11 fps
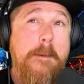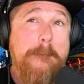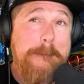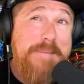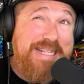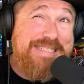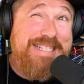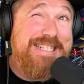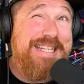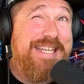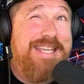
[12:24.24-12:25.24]

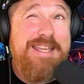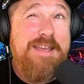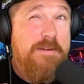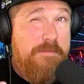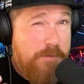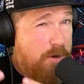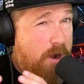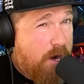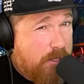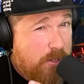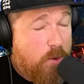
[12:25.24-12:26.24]
Basically, for
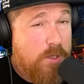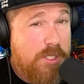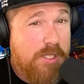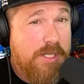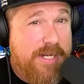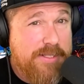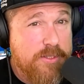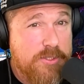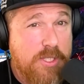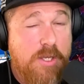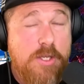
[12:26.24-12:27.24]
hardcore
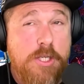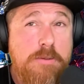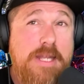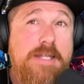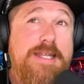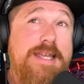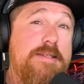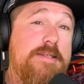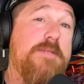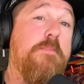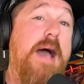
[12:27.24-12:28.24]
collectors, you need to
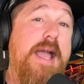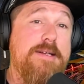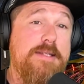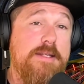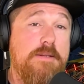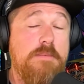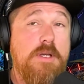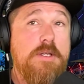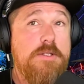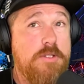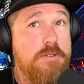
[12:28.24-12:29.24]
inspire them
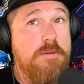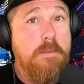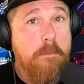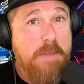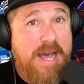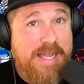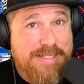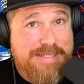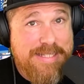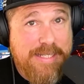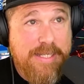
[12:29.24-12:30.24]
to buy a
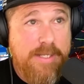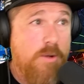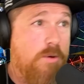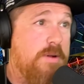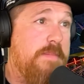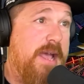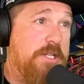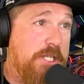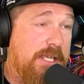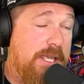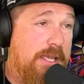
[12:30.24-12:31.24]
ticket or a
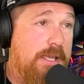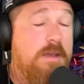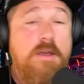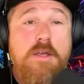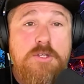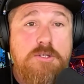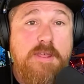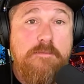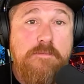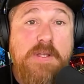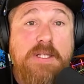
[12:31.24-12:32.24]
magic key so they
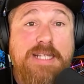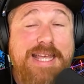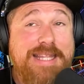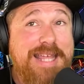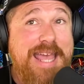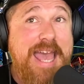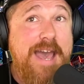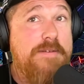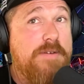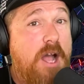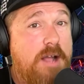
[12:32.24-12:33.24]
feel like they
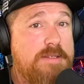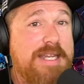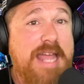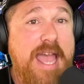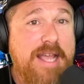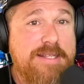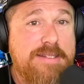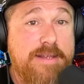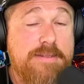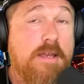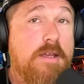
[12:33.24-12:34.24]
have constant
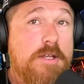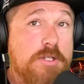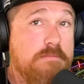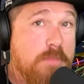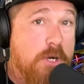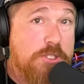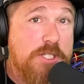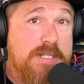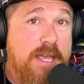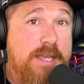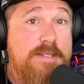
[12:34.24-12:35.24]
access to
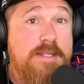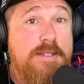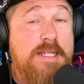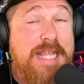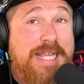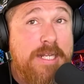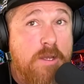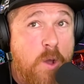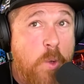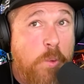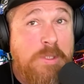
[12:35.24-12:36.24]
merchandise that they can
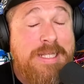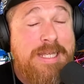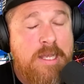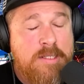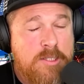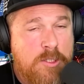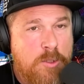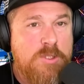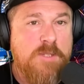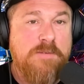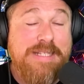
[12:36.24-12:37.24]
only
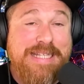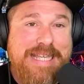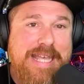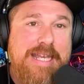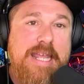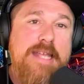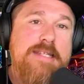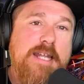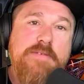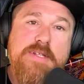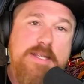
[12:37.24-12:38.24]
exclusively get
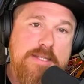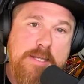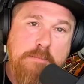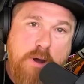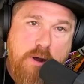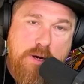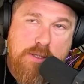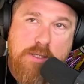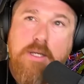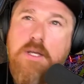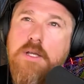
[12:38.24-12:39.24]
inside of a Disney park.
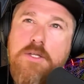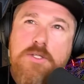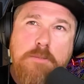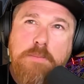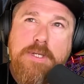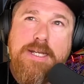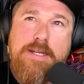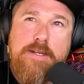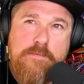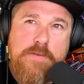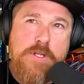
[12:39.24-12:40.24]
So putting an
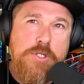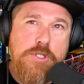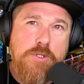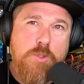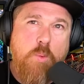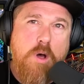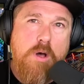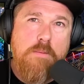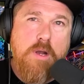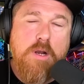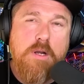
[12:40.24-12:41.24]
Avengers
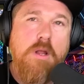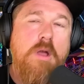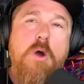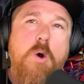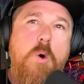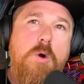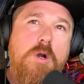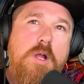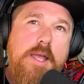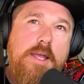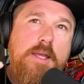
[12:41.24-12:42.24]
Walmart or
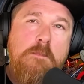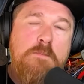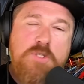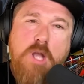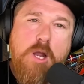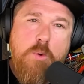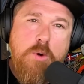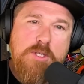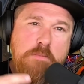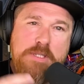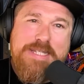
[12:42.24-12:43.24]
a Star
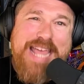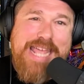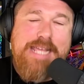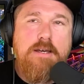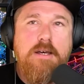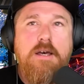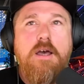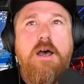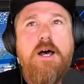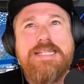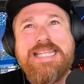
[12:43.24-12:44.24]
Wars bodega
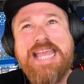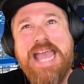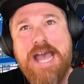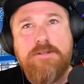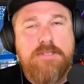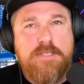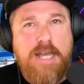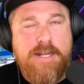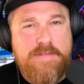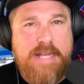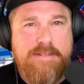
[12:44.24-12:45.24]
on the outside
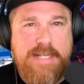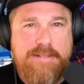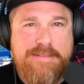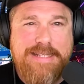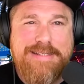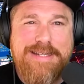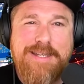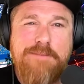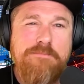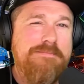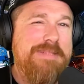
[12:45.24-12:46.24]
of downtown
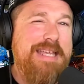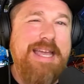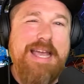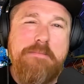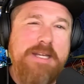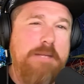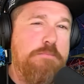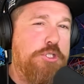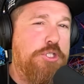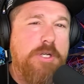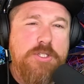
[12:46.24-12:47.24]
Disney, yeah, I mean, I'm
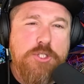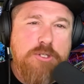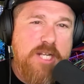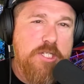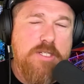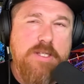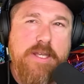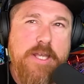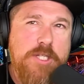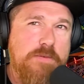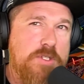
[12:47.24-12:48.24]
sure it scratches the
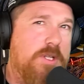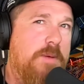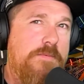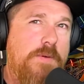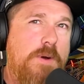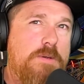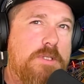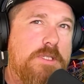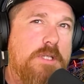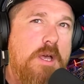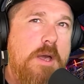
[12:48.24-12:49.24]
itch for some
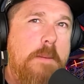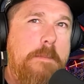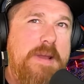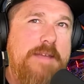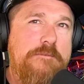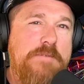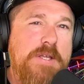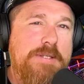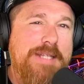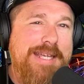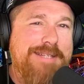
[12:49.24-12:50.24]
folks, but I feel
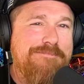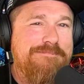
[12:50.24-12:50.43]
like